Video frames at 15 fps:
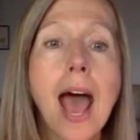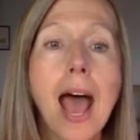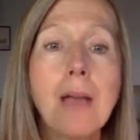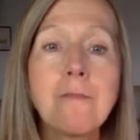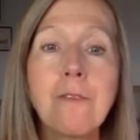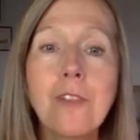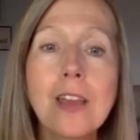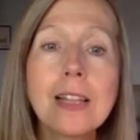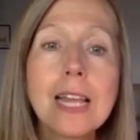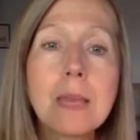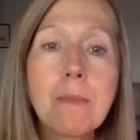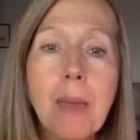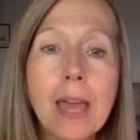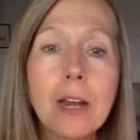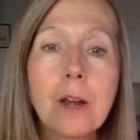I'm feeling
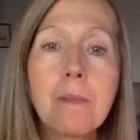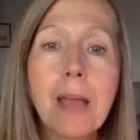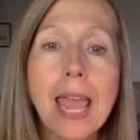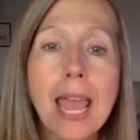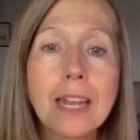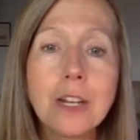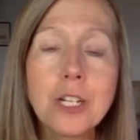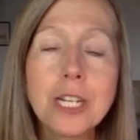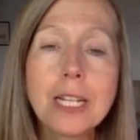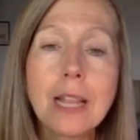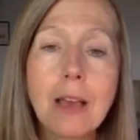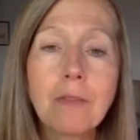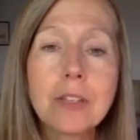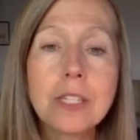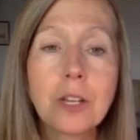better. My energy
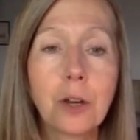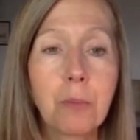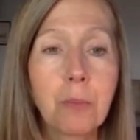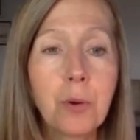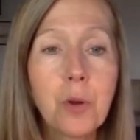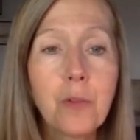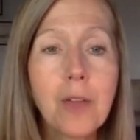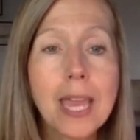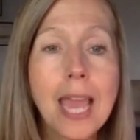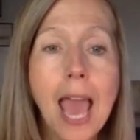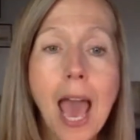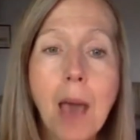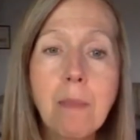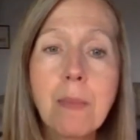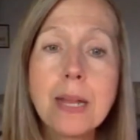levels are improving,
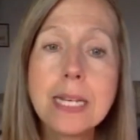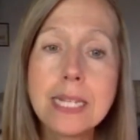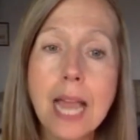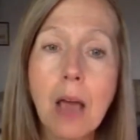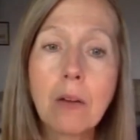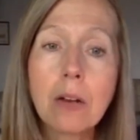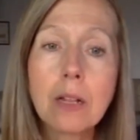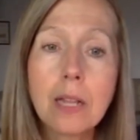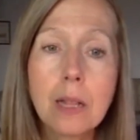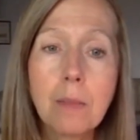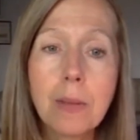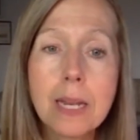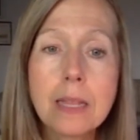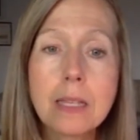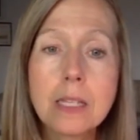up and down a little
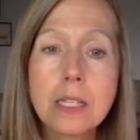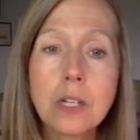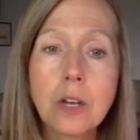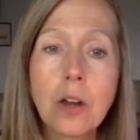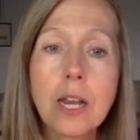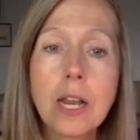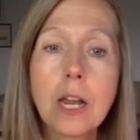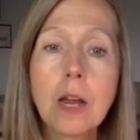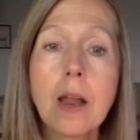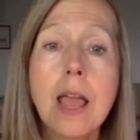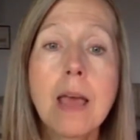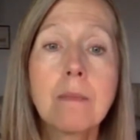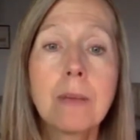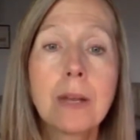bit at the start here, but